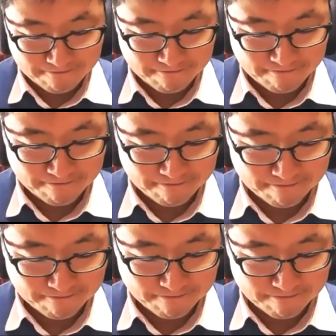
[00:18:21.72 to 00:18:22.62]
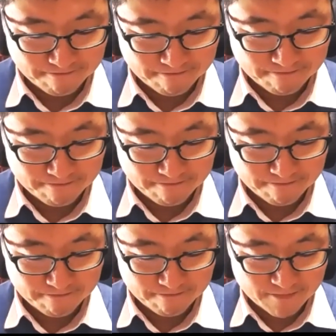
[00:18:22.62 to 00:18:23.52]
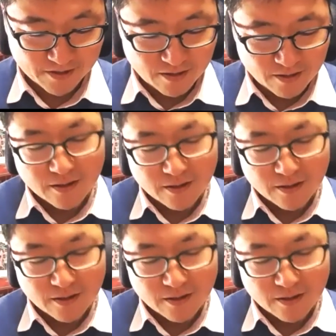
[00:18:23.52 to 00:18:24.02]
(silence)